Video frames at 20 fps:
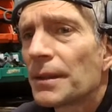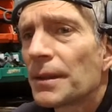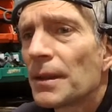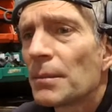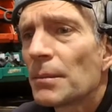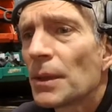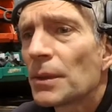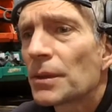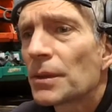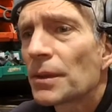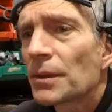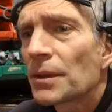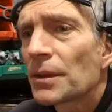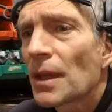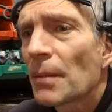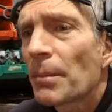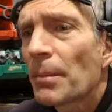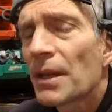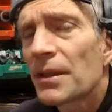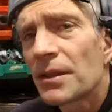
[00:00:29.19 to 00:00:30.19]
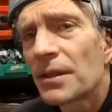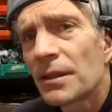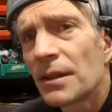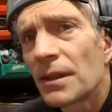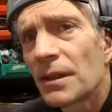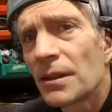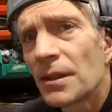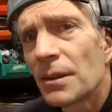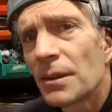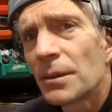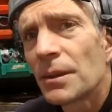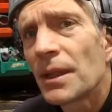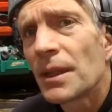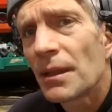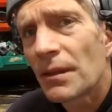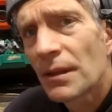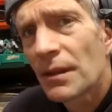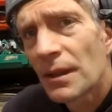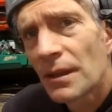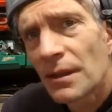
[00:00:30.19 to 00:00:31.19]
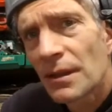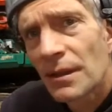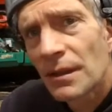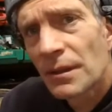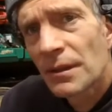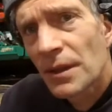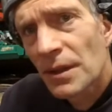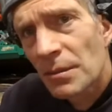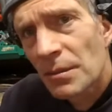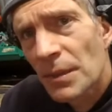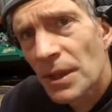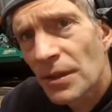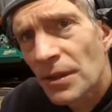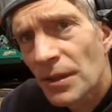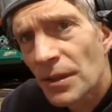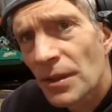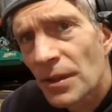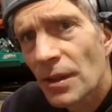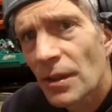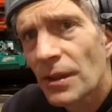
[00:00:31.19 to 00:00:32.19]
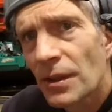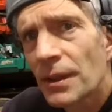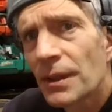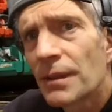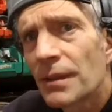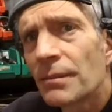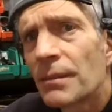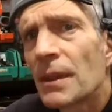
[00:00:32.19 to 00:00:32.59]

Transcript: the motor's capacity to get this transmission started.